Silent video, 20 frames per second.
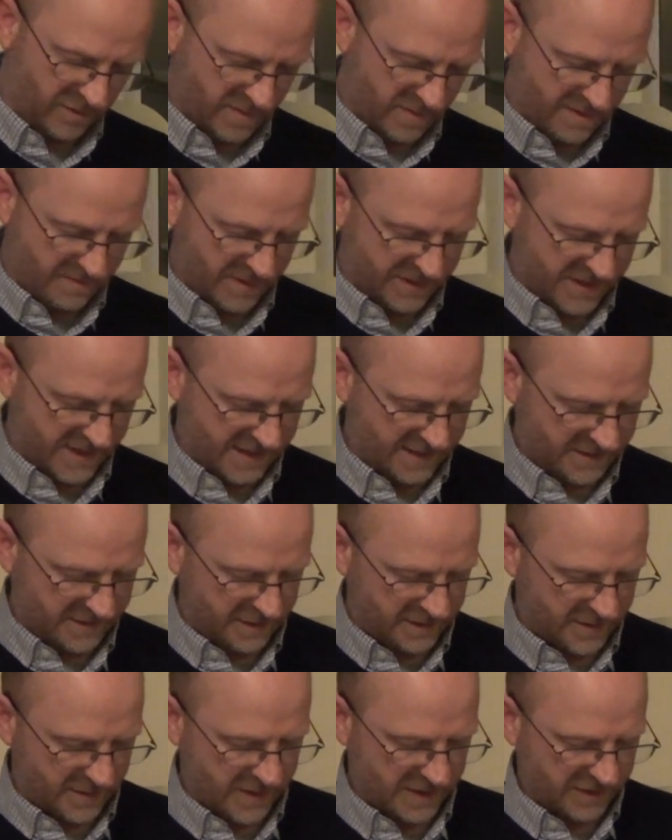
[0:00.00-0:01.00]
Remember that,
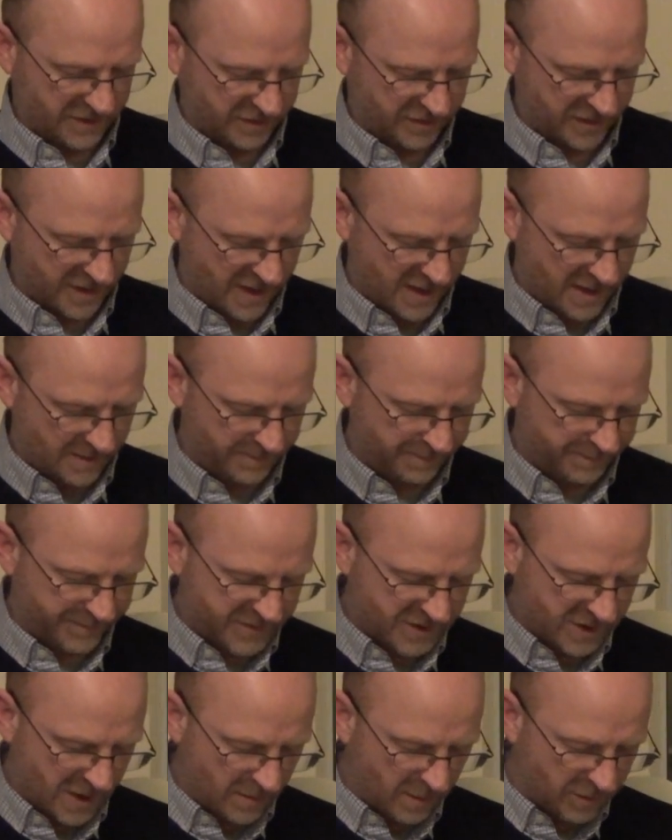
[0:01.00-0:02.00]
you know, that Psalm
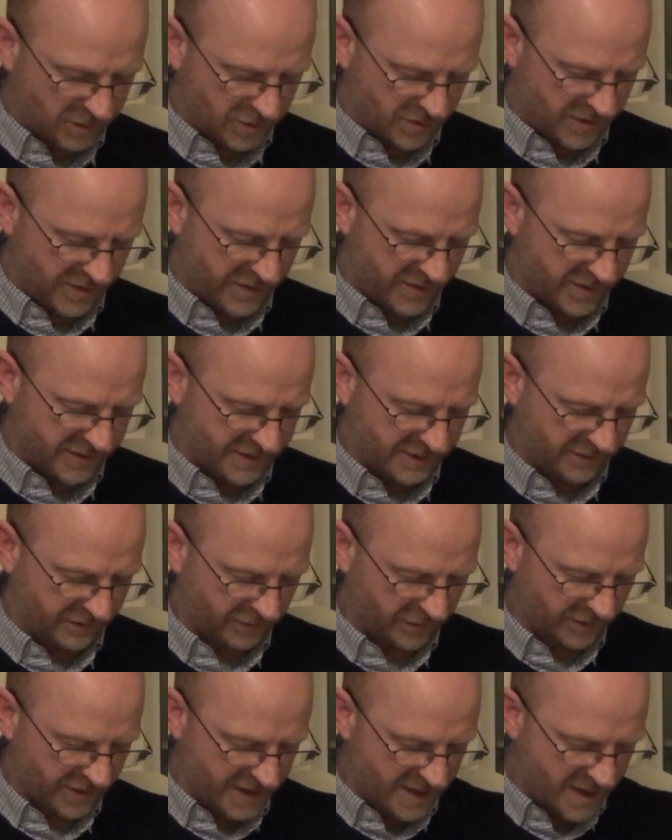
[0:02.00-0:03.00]

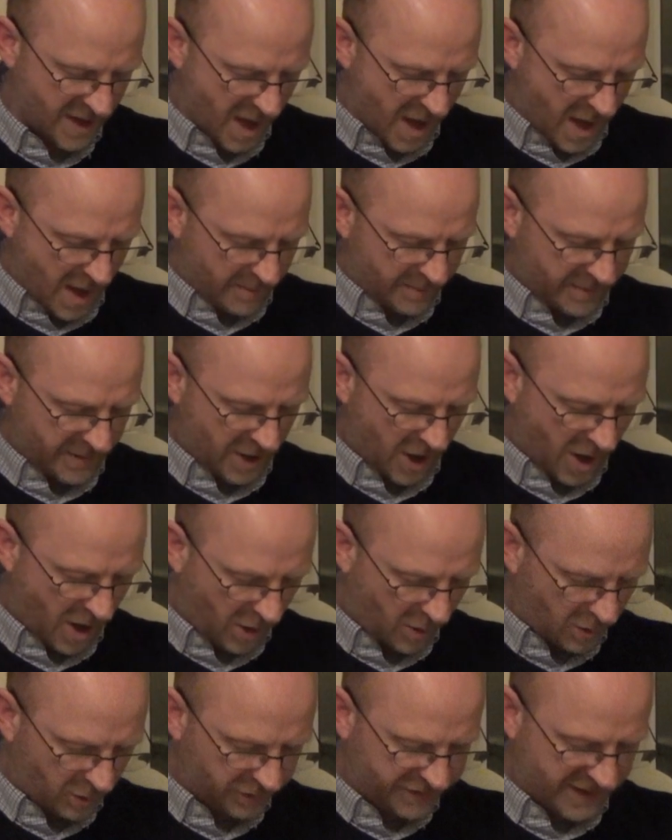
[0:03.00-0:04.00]
133,
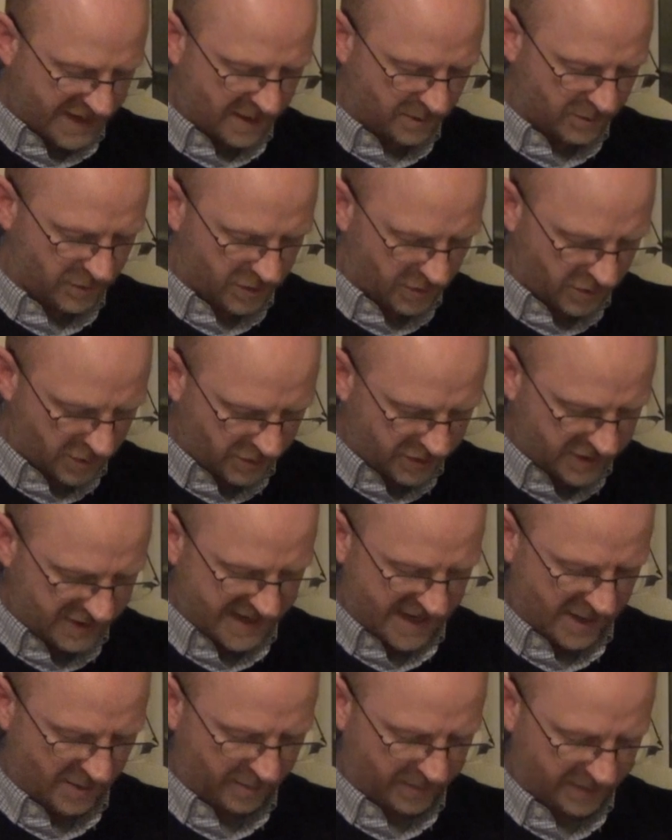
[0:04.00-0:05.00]
behold how good
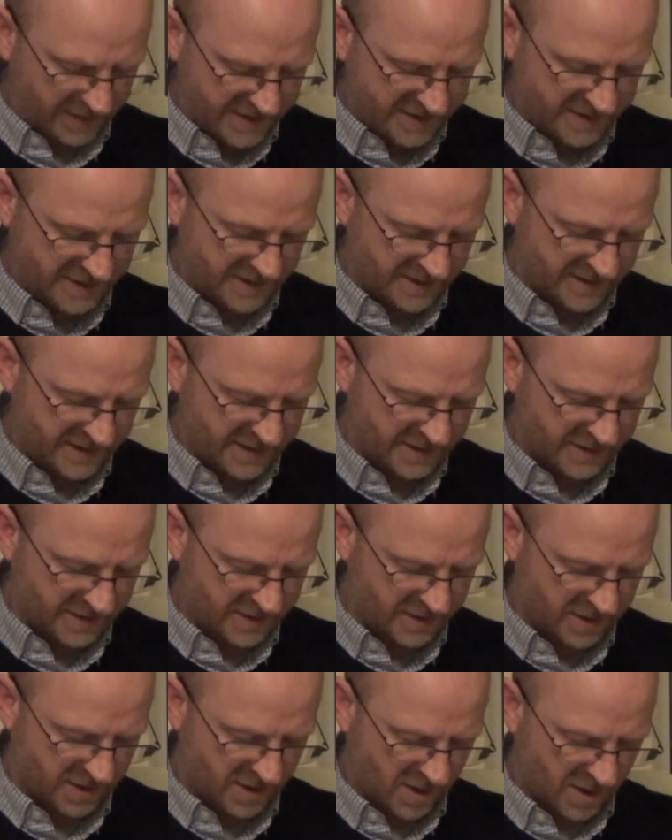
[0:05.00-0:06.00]
and how pleasant it
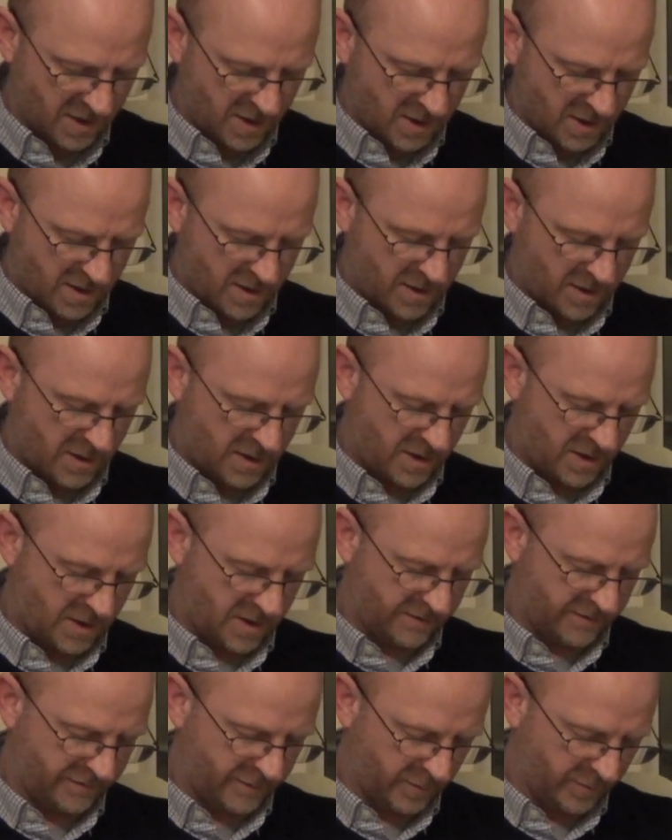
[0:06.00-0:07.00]
is
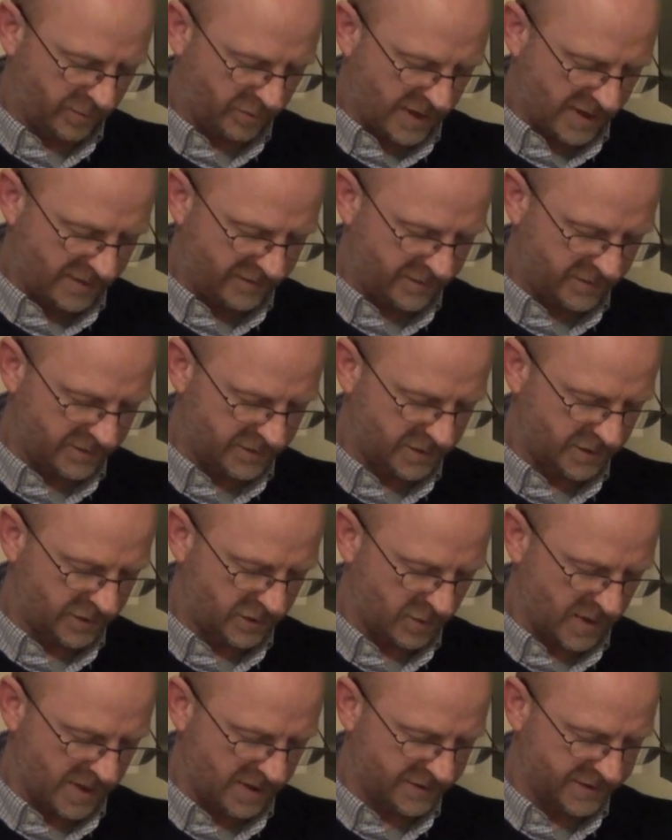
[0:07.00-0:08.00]
for brethren to
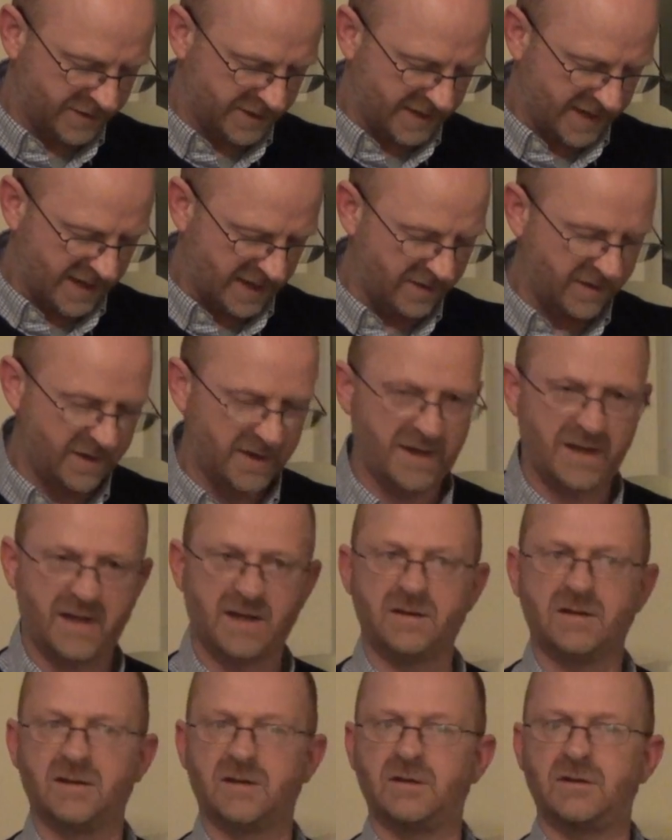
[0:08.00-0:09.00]
dwell together
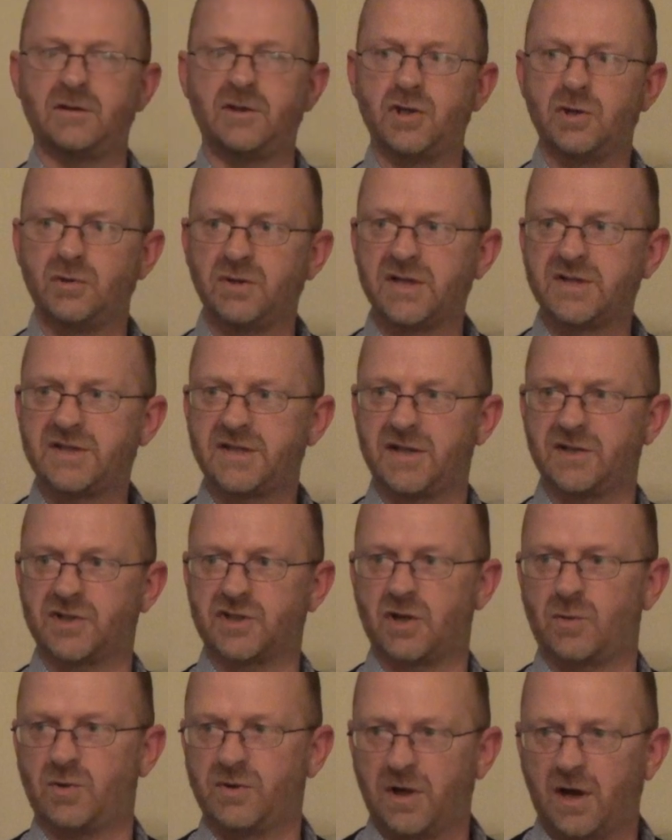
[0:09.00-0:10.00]
in unity. And
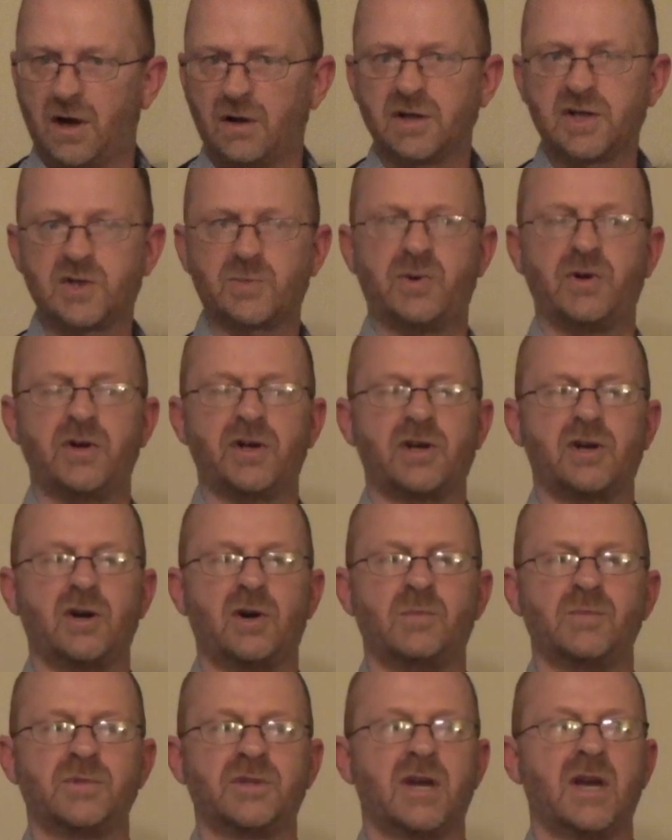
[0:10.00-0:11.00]
so when the Holy Spirit
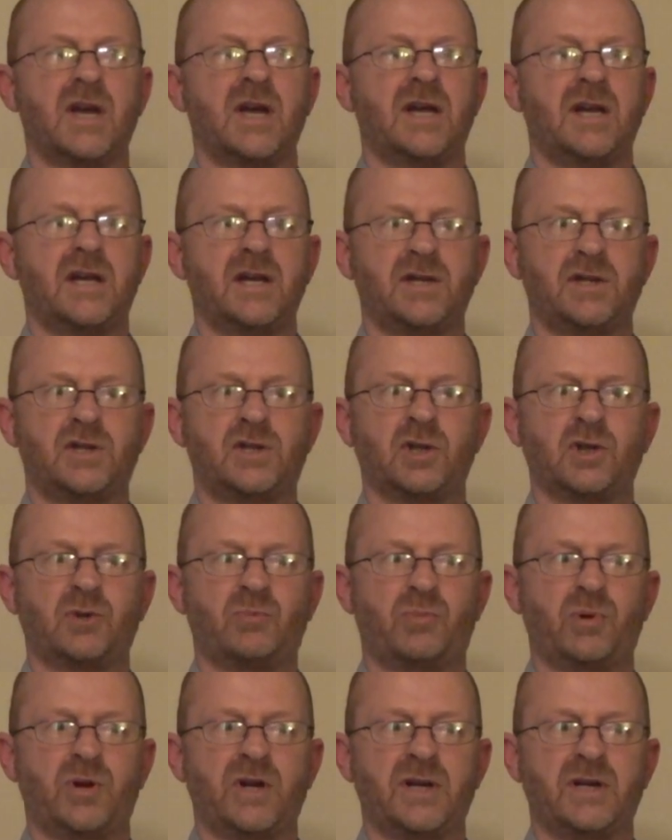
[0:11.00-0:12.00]
comes, it
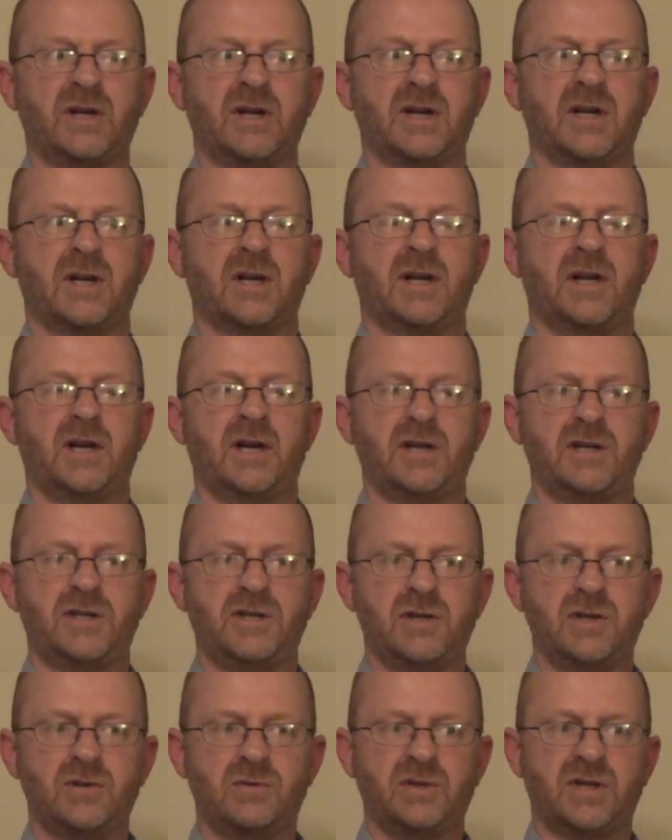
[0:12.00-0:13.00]
should bring a
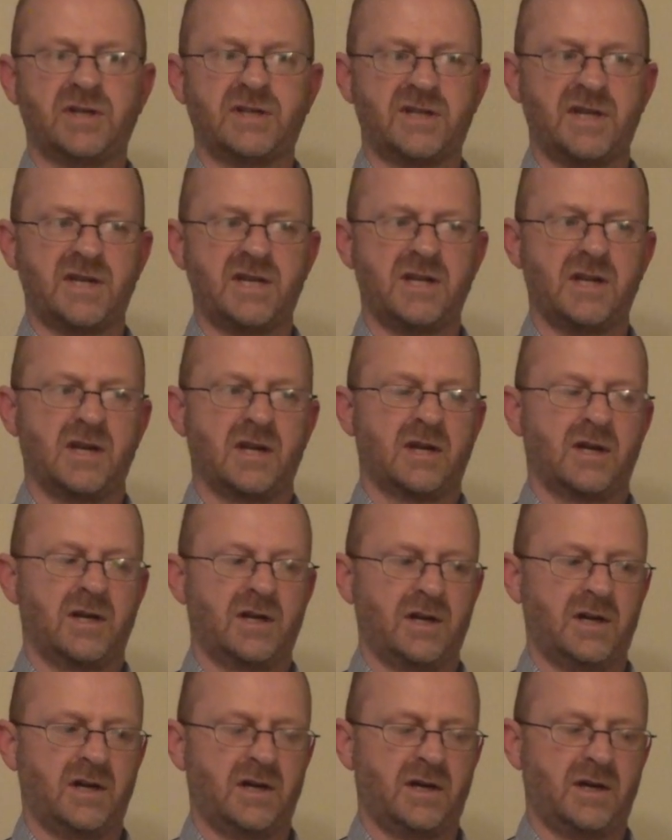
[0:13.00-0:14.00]
unity
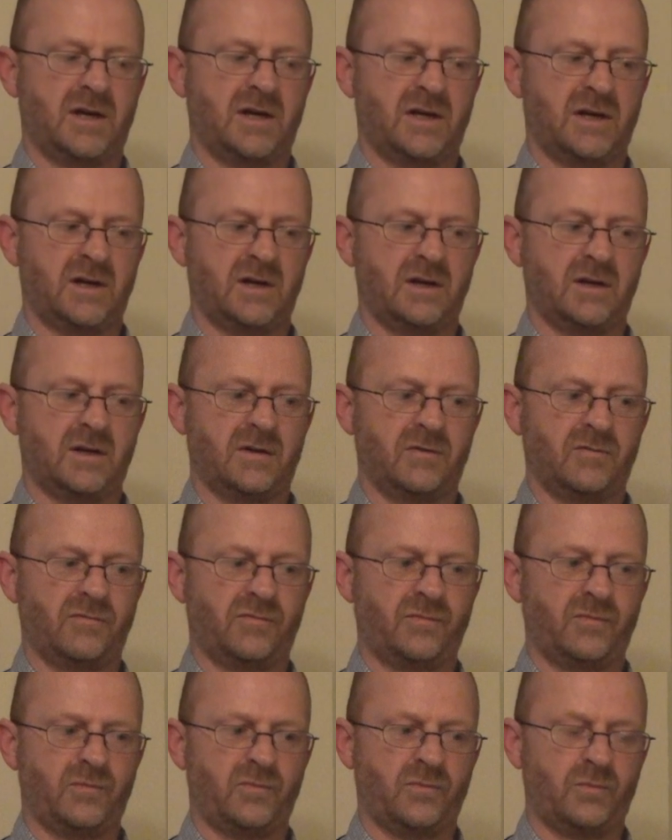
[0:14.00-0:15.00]

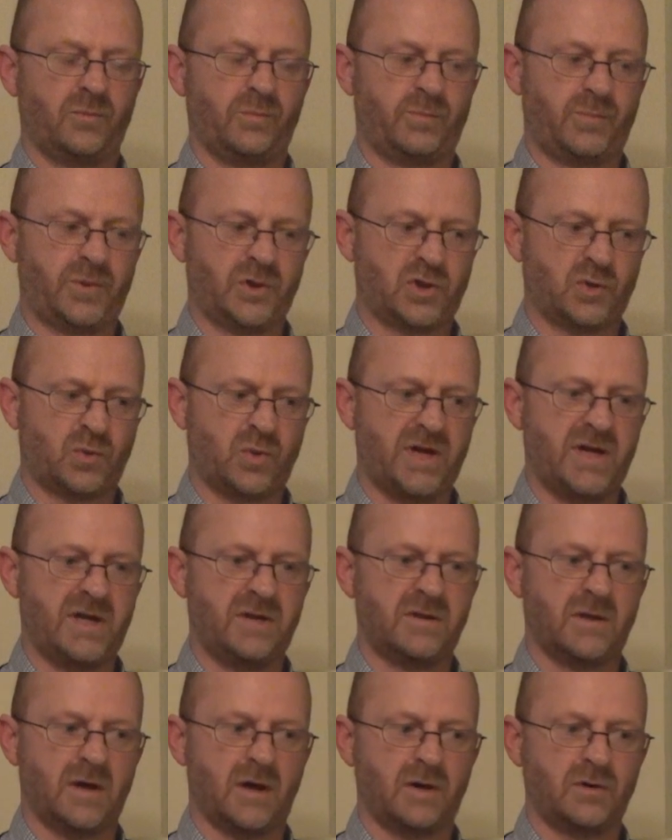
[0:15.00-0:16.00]

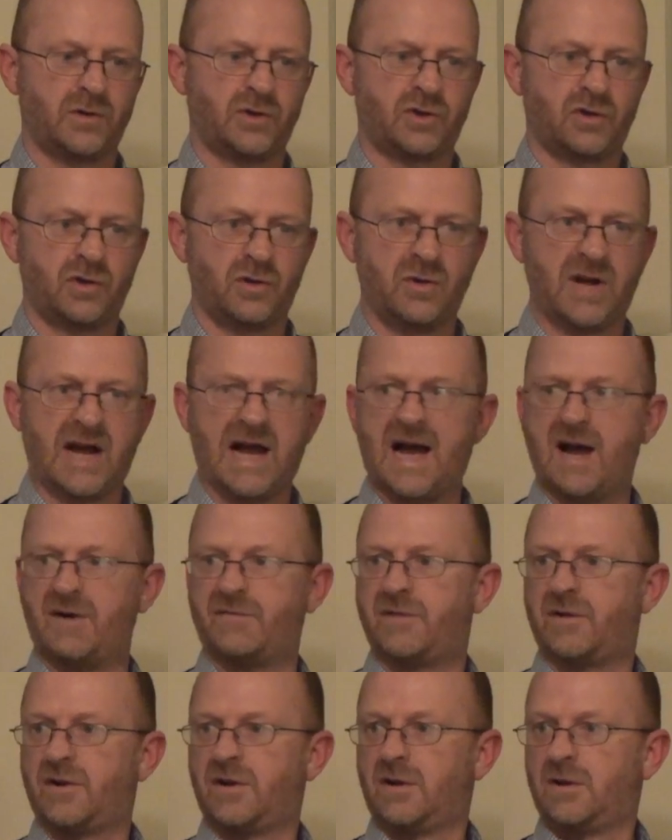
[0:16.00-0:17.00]
between those who
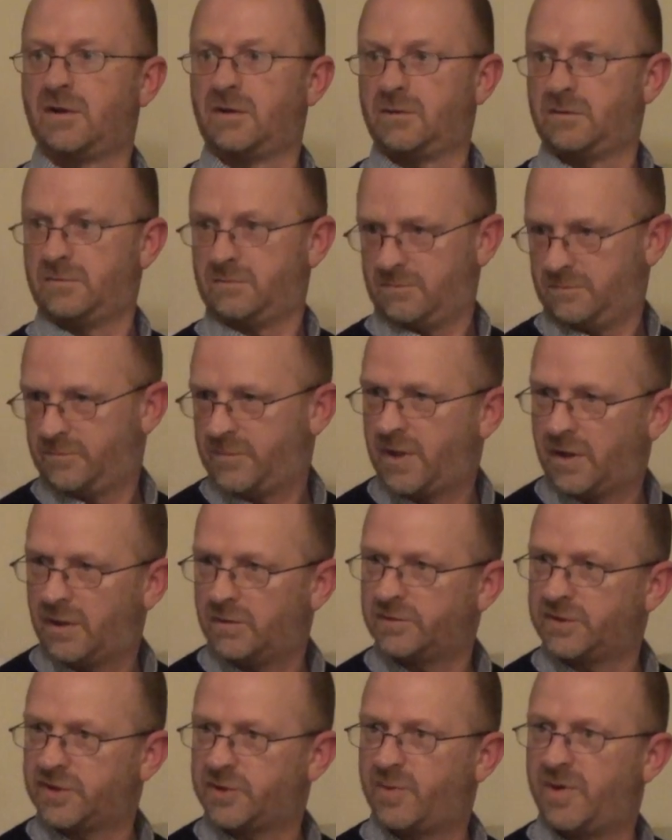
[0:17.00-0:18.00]
have the
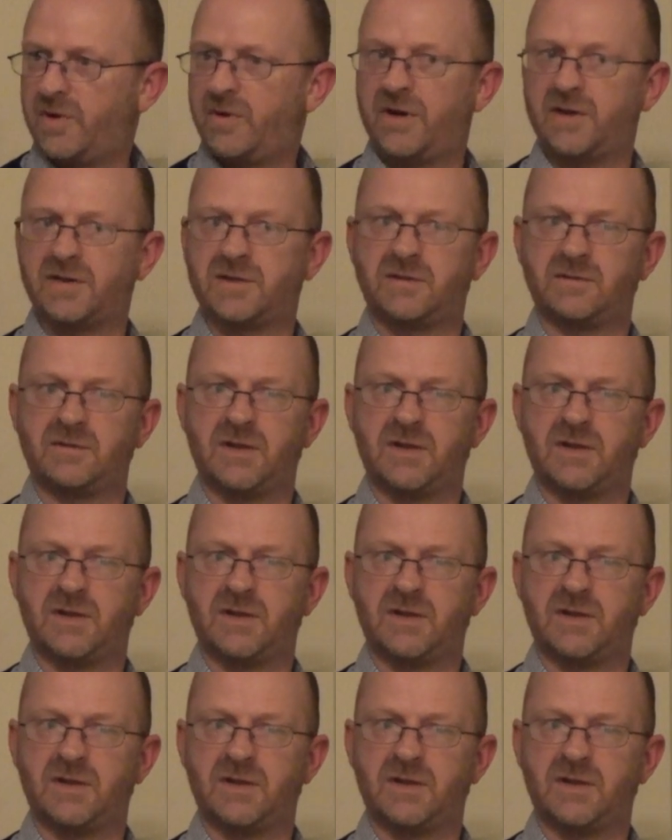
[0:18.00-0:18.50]
Holy Spirit.